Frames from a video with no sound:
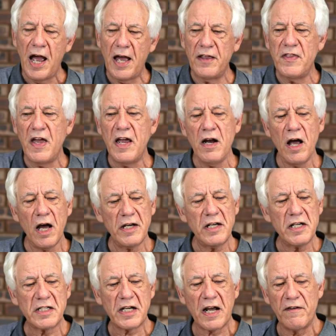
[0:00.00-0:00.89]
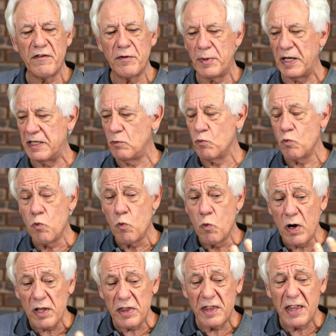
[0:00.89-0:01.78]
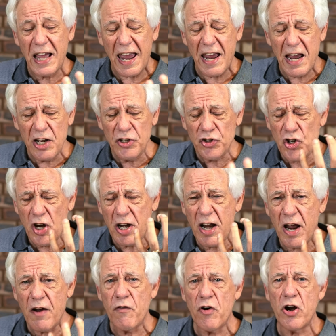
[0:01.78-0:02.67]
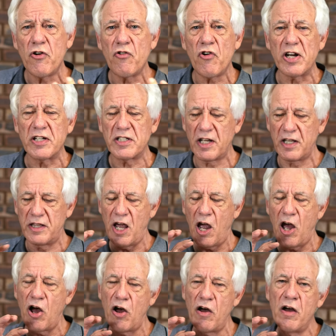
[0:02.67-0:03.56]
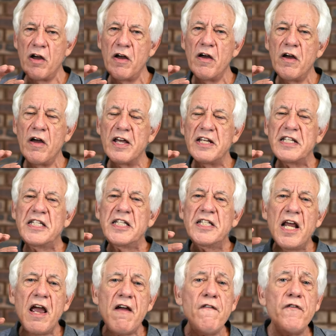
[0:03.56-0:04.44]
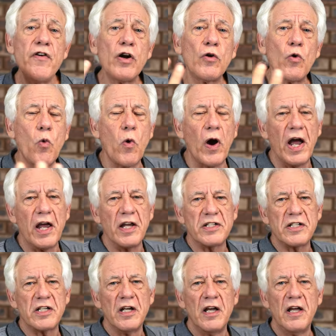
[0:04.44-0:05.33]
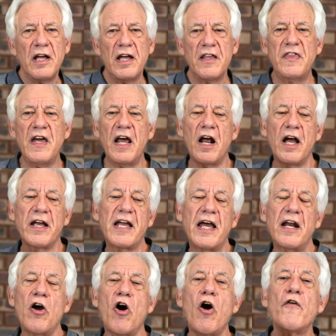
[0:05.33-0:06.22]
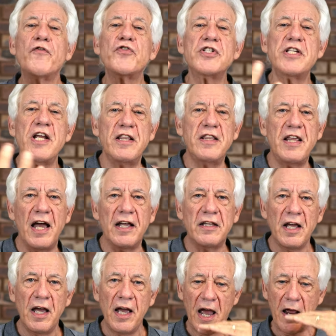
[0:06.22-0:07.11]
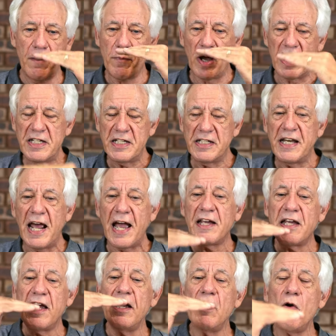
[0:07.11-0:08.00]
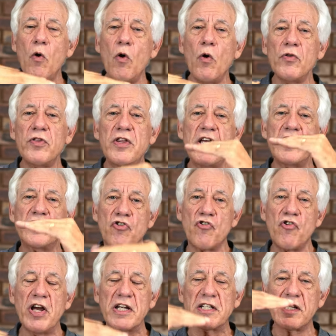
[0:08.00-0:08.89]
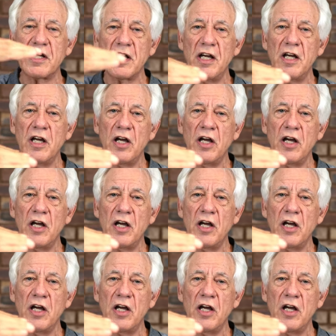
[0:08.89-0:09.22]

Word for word: and then I discover, but with each and every risk, there are several ways that I can offset that. And by stacking all these risks